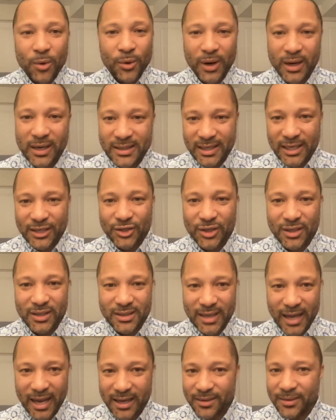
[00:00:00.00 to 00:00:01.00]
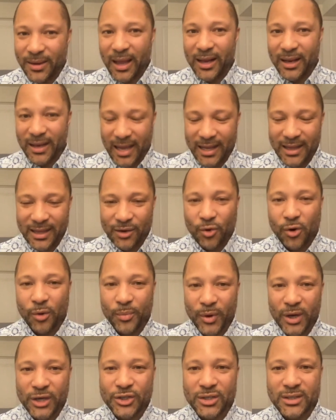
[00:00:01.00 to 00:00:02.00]
organizations like and
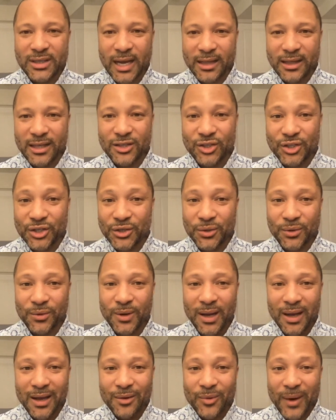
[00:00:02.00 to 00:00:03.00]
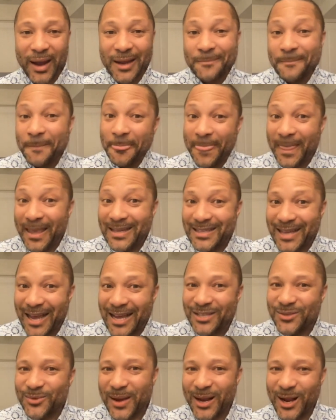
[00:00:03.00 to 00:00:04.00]
corporations like this too, right? They get
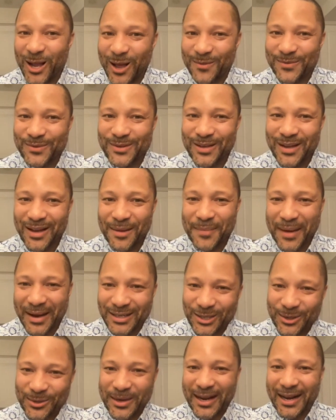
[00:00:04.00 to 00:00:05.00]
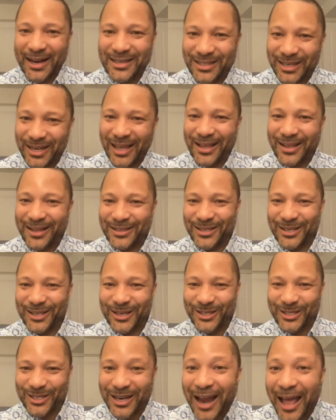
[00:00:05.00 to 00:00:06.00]
tax write-offs by donating to
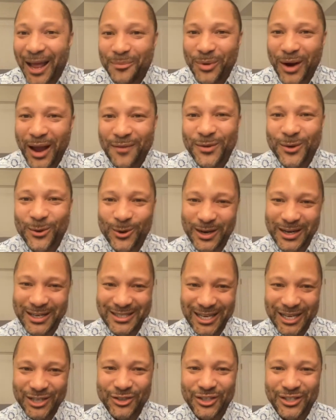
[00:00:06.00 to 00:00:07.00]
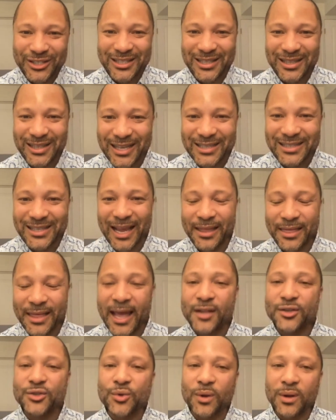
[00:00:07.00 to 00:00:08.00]
nonprofit organizations and things like
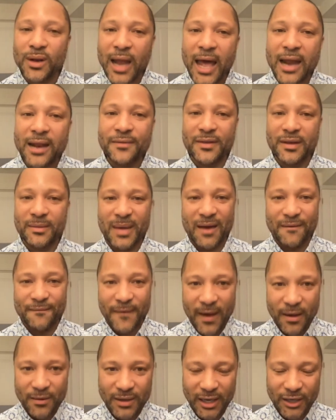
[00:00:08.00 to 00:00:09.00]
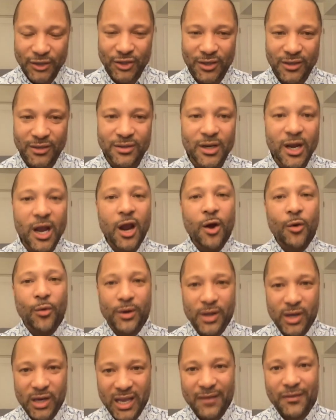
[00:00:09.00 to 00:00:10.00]
that. So a lot of them have foundations where
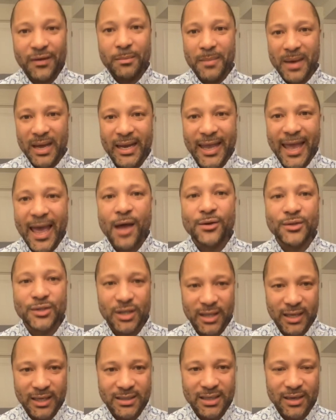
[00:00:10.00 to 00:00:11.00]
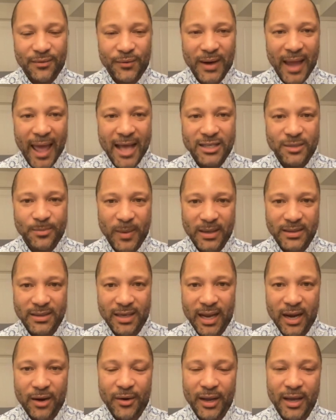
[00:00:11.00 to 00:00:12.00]
they're giving money out to these different aspects
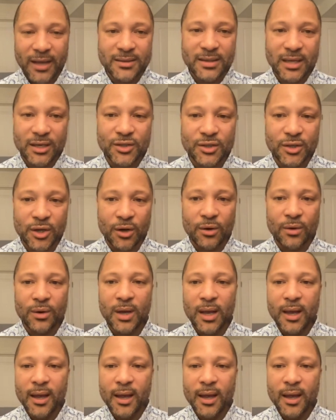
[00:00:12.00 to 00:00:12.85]
and areas. And so,